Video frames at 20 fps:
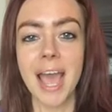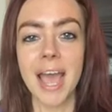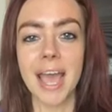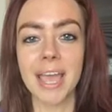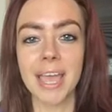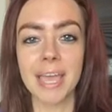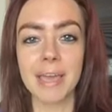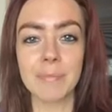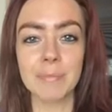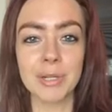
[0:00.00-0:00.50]

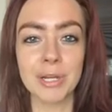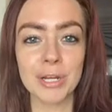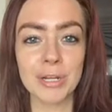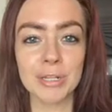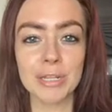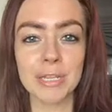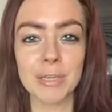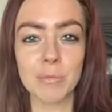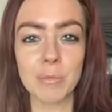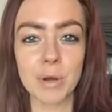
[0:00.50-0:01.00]
I am
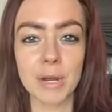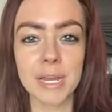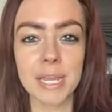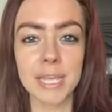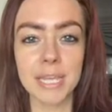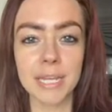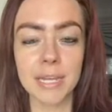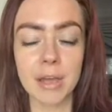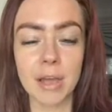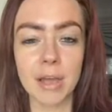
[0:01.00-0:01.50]
currently
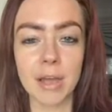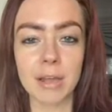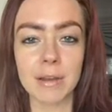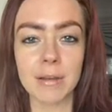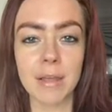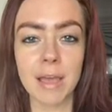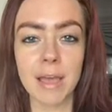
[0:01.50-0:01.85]
working on